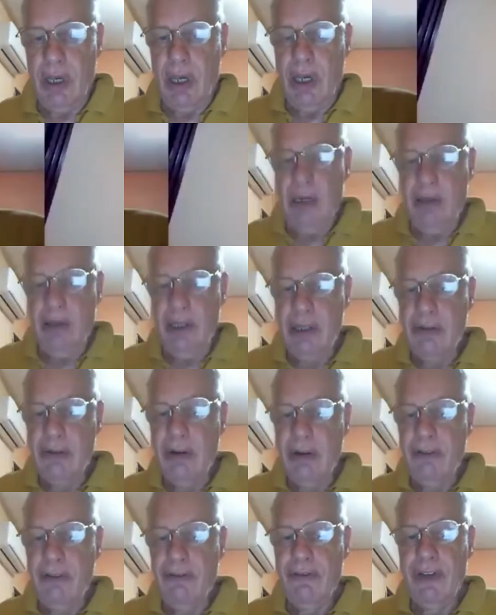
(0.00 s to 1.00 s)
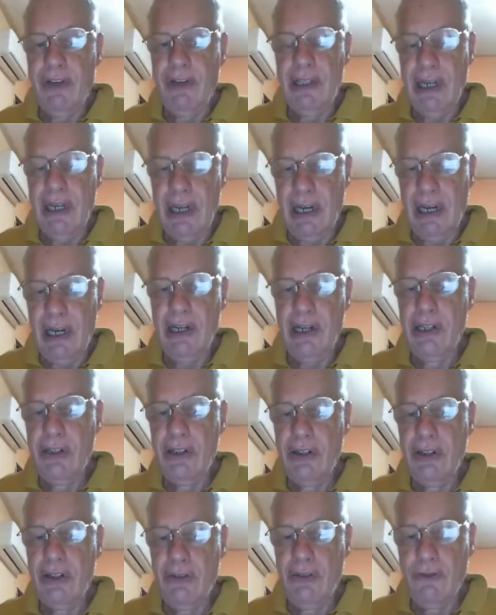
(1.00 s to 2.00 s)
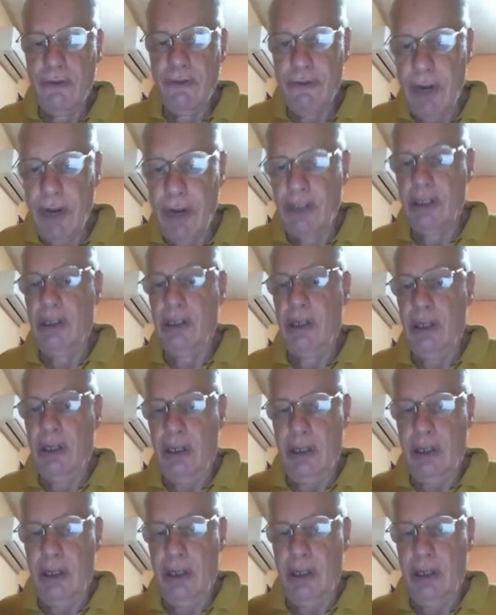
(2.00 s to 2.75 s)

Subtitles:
And this graph has a large fractional